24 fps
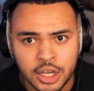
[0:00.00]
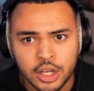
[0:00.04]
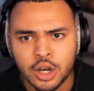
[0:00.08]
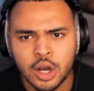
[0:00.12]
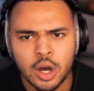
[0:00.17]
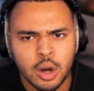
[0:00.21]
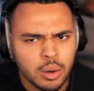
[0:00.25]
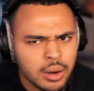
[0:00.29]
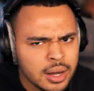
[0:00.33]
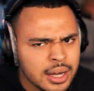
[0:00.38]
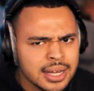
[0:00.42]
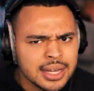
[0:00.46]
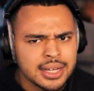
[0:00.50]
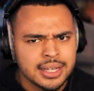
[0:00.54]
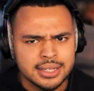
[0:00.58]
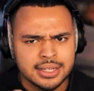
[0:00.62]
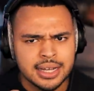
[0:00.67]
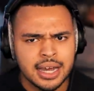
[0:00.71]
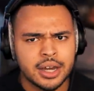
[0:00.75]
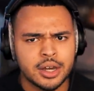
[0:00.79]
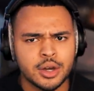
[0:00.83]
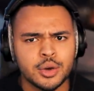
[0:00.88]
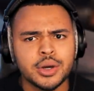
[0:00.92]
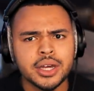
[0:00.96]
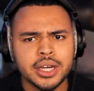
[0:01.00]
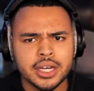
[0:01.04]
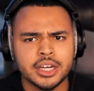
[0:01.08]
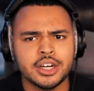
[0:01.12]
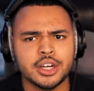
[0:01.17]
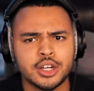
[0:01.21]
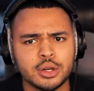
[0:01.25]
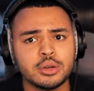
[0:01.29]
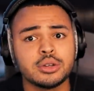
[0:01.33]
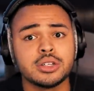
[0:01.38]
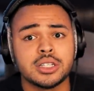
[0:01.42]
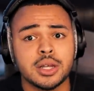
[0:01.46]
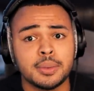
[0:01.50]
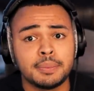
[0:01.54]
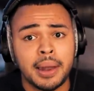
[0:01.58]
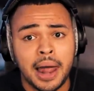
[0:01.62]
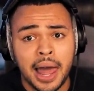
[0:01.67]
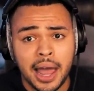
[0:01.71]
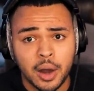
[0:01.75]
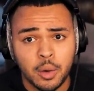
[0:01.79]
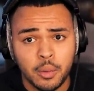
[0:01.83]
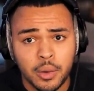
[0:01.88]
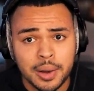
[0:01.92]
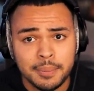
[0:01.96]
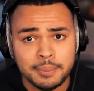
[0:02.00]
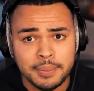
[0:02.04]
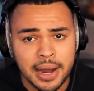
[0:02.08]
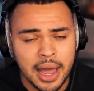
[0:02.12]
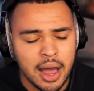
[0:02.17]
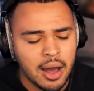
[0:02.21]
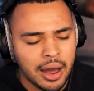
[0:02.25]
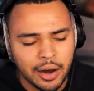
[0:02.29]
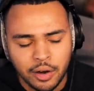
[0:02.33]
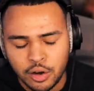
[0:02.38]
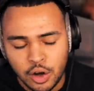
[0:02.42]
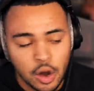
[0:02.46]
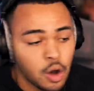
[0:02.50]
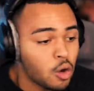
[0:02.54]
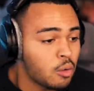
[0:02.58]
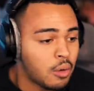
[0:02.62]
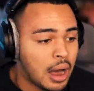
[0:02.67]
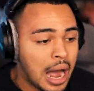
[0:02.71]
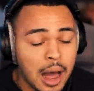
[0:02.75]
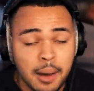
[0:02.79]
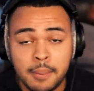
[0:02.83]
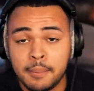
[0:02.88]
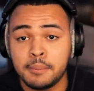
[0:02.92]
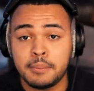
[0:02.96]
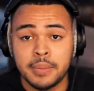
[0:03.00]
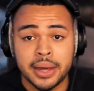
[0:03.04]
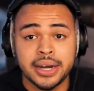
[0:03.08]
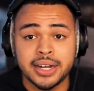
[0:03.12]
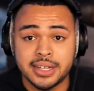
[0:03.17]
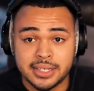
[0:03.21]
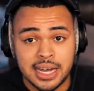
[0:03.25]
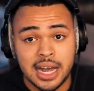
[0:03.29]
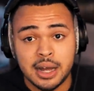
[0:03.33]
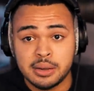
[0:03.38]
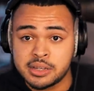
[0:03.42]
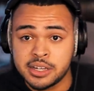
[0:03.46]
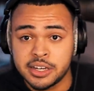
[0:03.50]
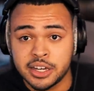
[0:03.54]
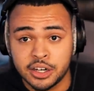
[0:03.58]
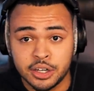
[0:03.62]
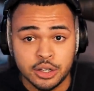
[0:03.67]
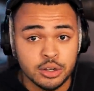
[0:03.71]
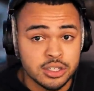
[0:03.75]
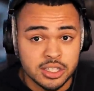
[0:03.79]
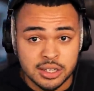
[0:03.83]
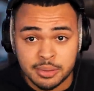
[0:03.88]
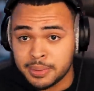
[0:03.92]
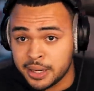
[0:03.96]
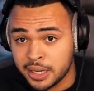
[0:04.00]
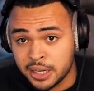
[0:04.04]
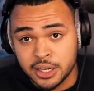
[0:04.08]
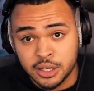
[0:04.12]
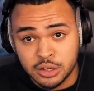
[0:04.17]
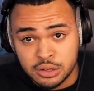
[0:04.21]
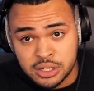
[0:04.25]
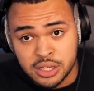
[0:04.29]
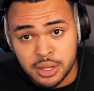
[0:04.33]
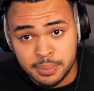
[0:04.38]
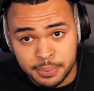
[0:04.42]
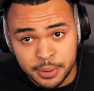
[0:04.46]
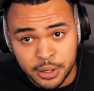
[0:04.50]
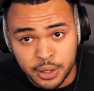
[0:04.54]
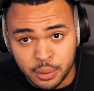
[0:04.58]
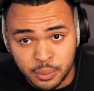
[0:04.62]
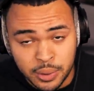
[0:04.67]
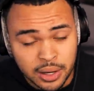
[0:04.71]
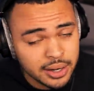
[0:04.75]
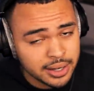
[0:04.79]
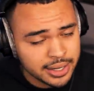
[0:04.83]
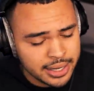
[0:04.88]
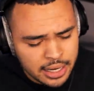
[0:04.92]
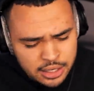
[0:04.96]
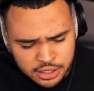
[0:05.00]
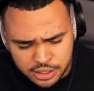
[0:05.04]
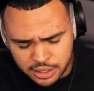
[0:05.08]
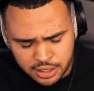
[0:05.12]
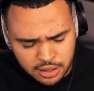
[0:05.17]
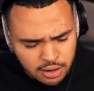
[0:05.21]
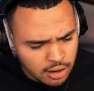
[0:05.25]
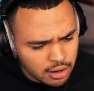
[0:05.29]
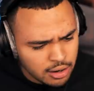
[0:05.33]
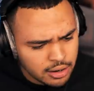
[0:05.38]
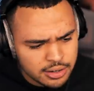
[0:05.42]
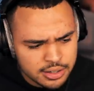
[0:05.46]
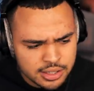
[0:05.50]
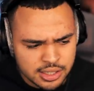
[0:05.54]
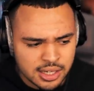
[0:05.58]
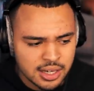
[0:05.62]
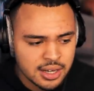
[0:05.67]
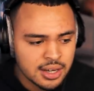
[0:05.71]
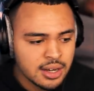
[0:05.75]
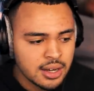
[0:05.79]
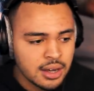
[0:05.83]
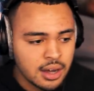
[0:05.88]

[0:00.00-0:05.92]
You know, Deku, he can use the Black Whip now. I don't know how many times he can use it, but he used it pretty well to catch the cars.